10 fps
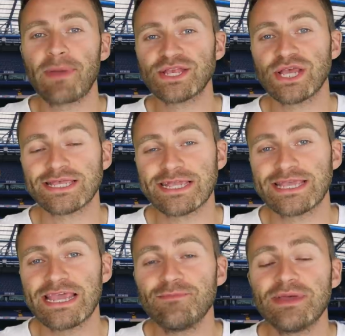Manchester
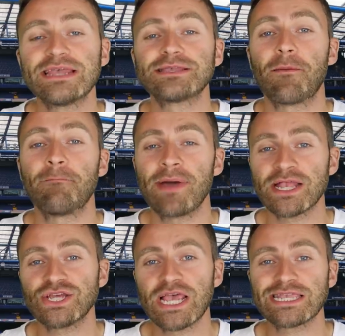team is
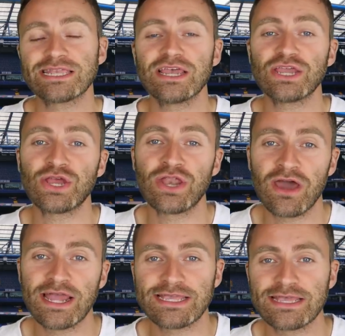Manchester
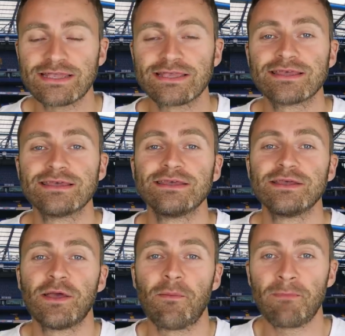United.
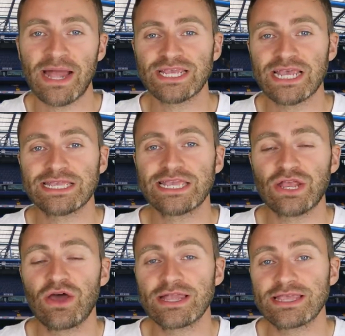Manchester
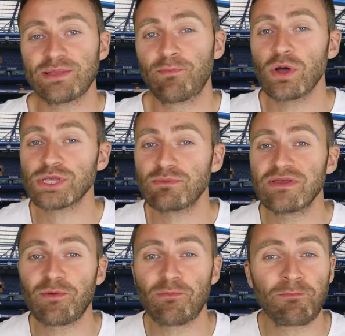United, possibly
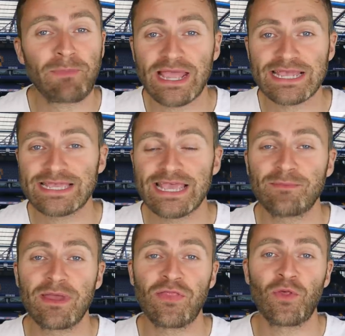the biggest
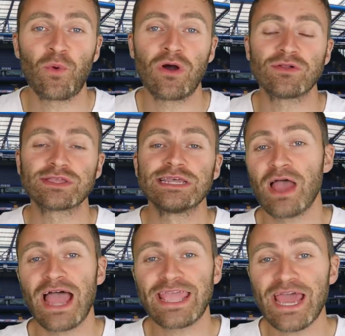team in the world.
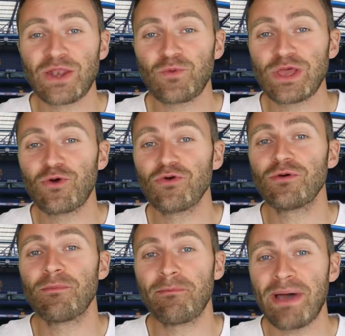Again, we call
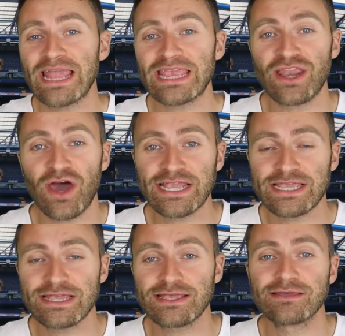them Man
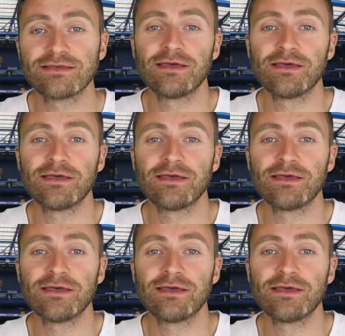United.